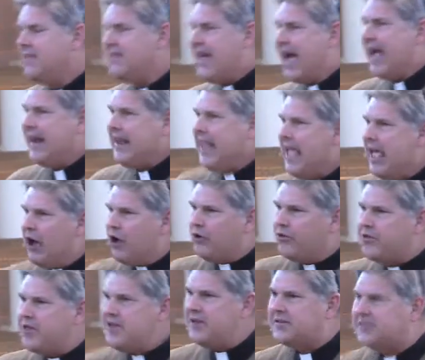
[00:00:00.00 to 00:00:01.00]
That
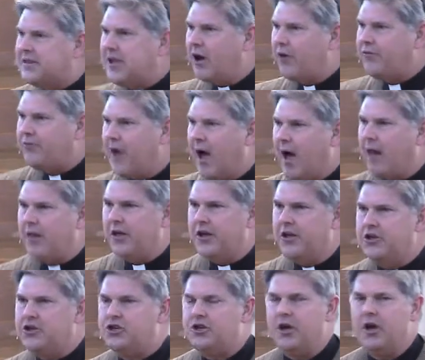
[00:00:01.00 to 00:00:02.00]
healthy self
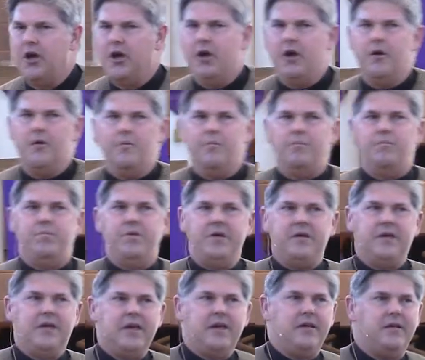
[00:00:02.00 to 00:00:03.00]
knowledge
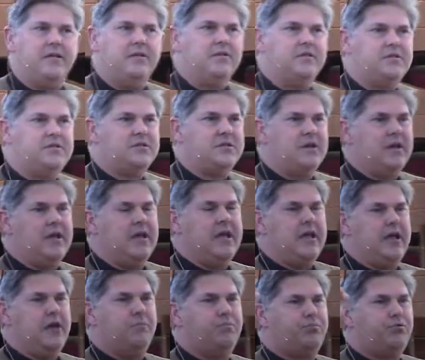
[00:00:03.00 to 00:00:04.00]
begins
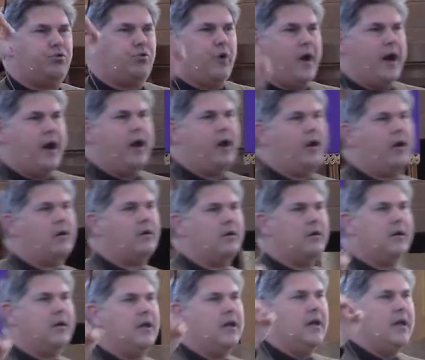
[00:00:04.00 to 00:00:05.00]
in prayer
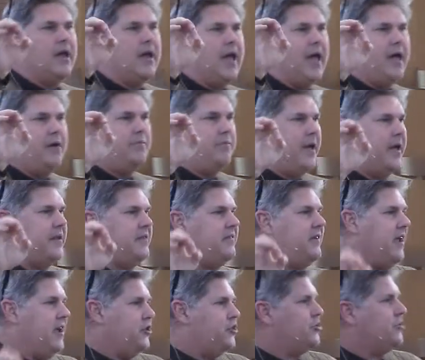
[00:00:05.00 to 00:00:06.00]
and
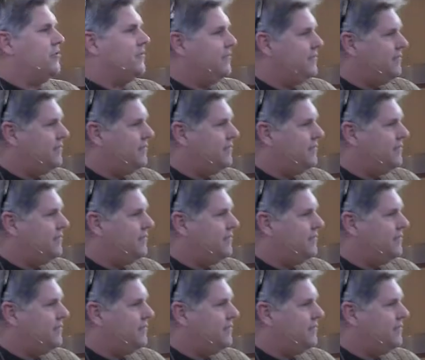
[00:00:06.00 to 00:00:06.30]
meditation.